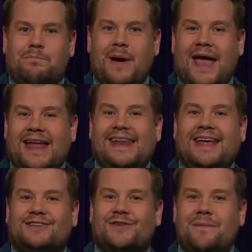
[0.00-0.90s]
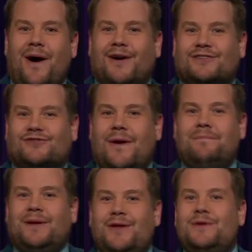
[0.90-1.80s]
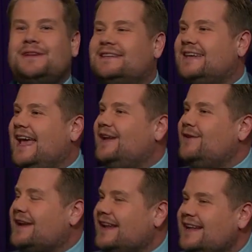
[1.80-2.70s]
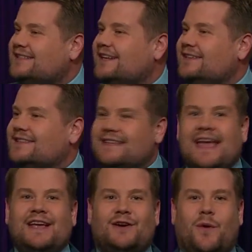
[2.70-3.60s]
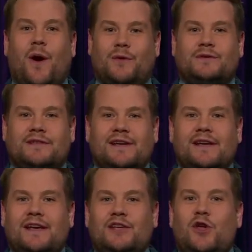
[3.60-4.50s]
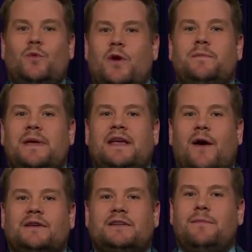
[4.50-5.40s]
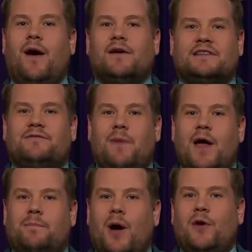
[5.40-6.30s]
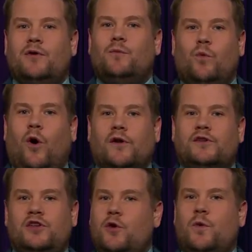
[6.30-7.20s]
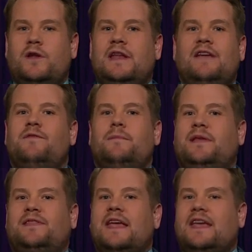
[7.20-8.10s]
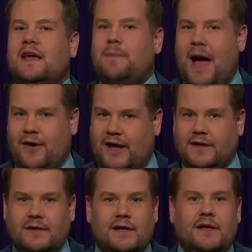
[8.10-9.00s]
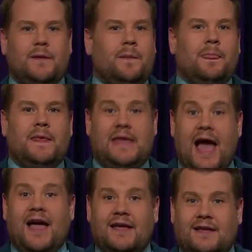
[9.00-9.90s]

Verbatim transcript: But in his remarks, Trump alluded to Hillary Clinton, saying, quote, "You wouldn't be going to Mars if my opponent won. You wouldn't even be thinking about it." Yeah.